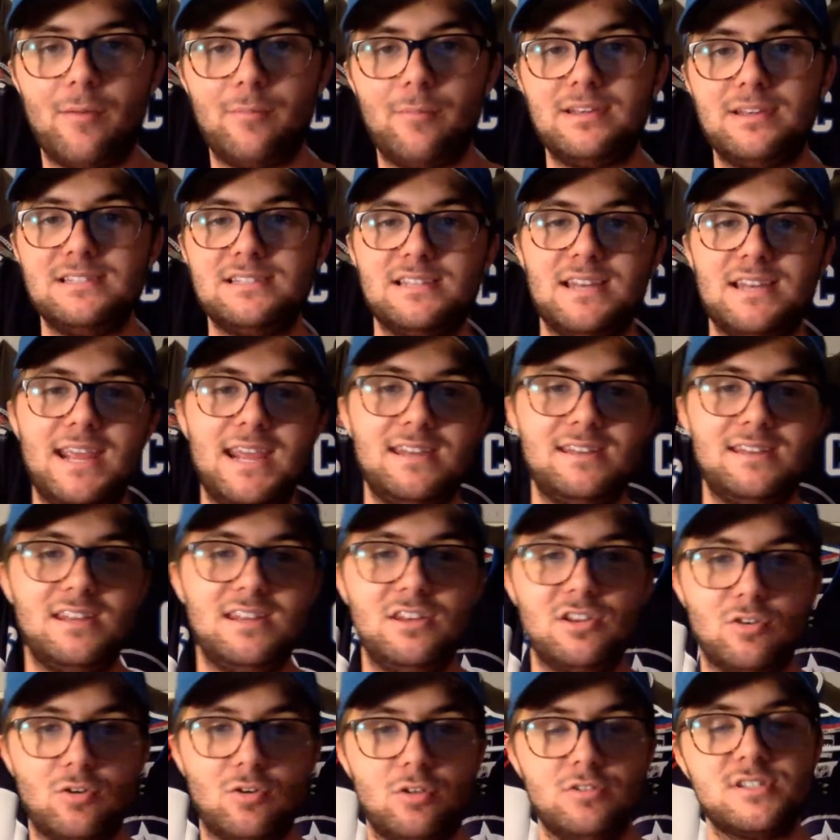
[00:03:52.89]
He's an
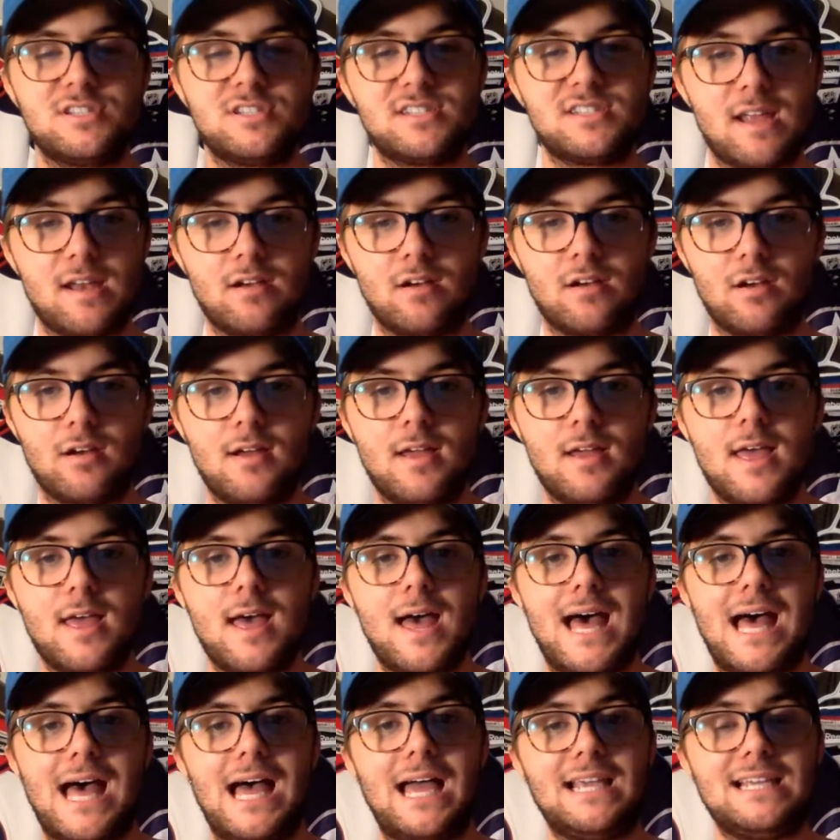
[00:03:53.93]
18-year-old center.
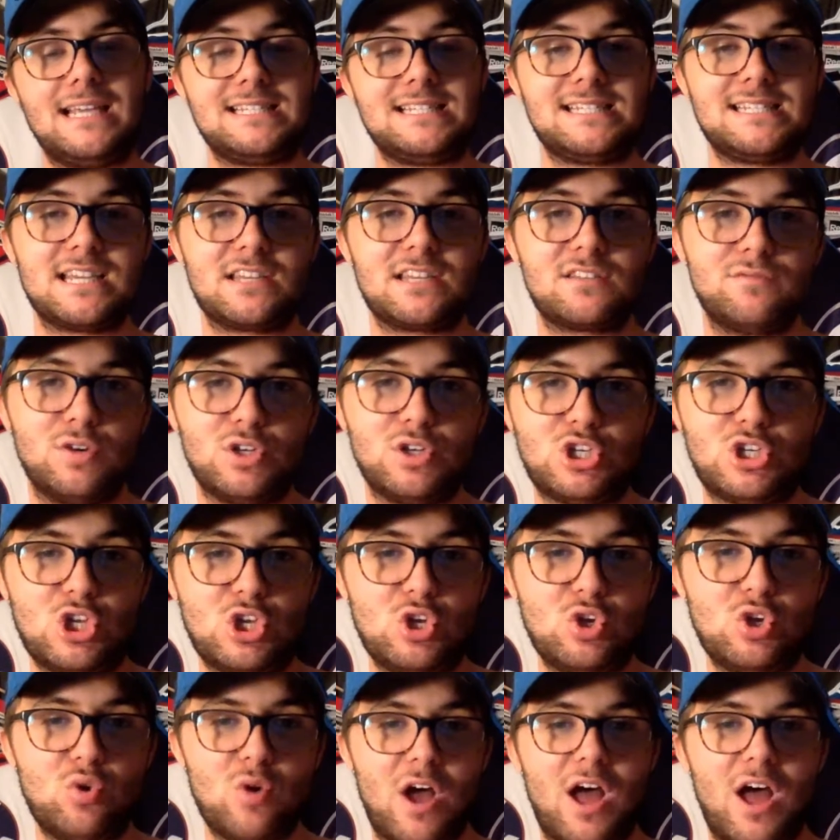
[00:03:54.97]
He's
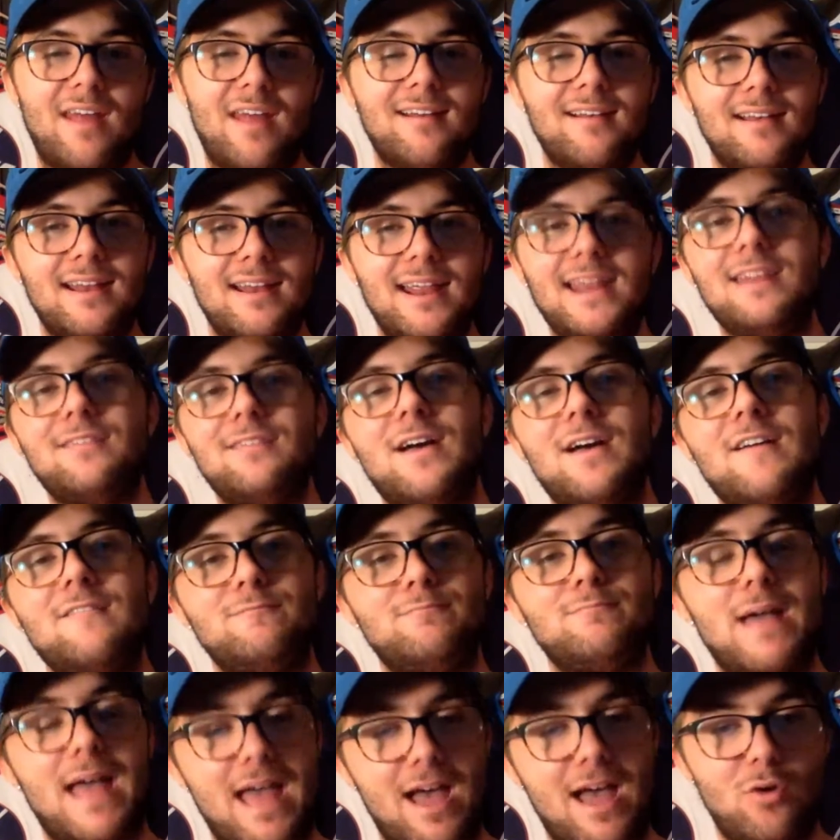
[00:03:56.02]
6'2", 185
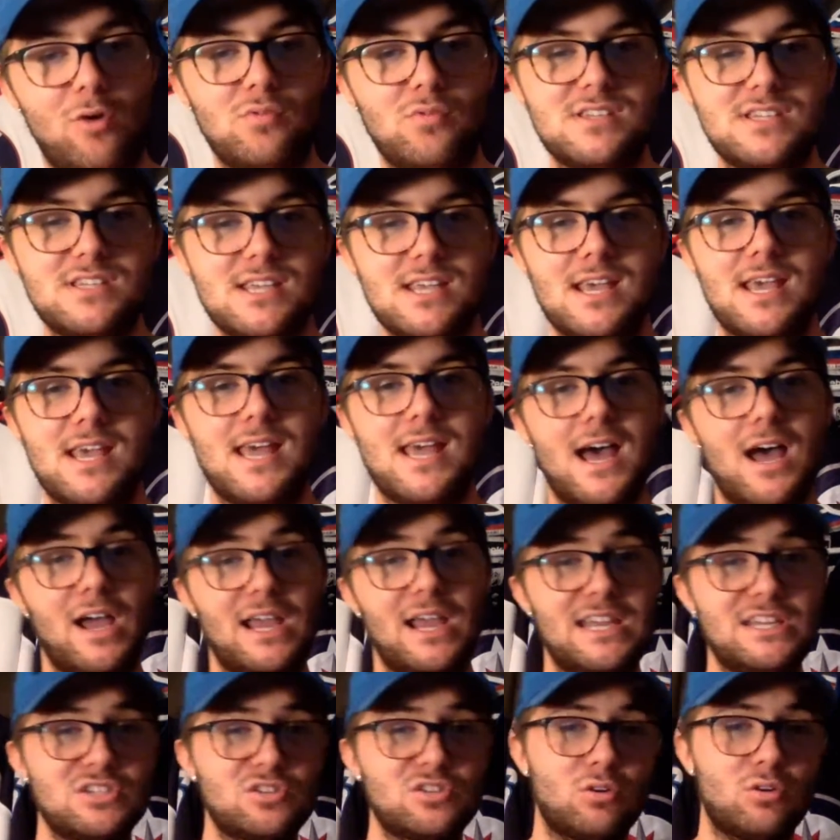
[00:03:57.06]
pounds.
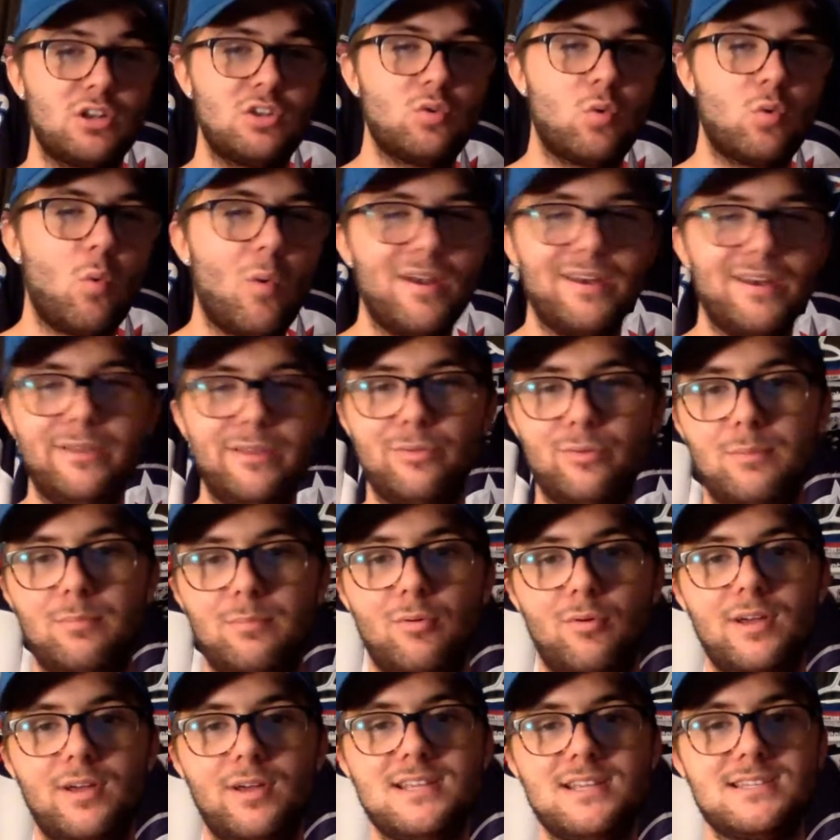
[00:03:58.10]
He scored 23
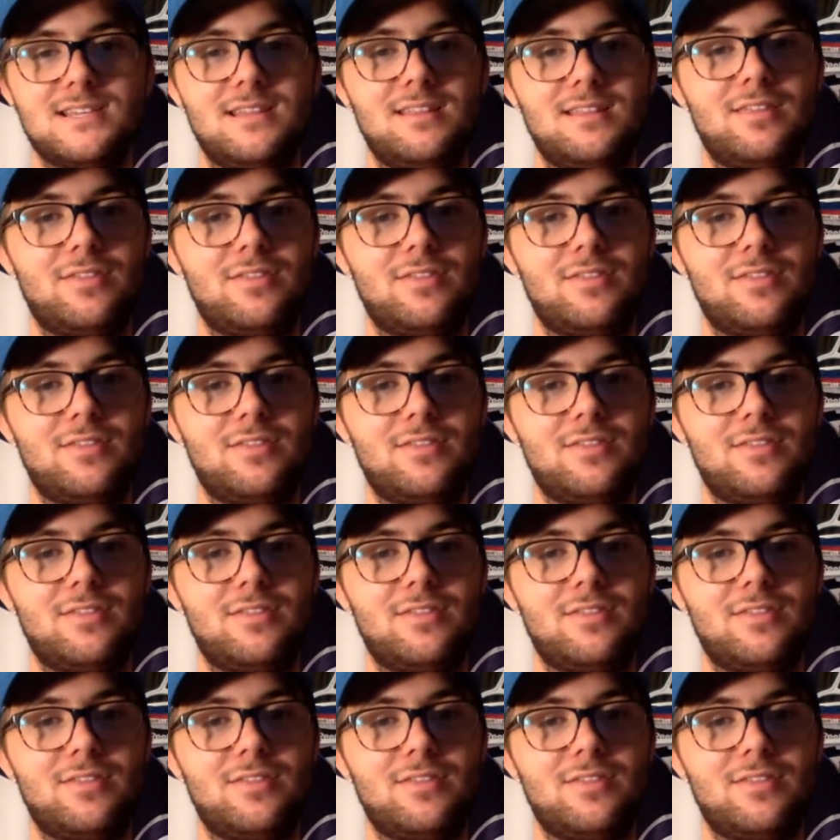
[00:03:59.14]
points in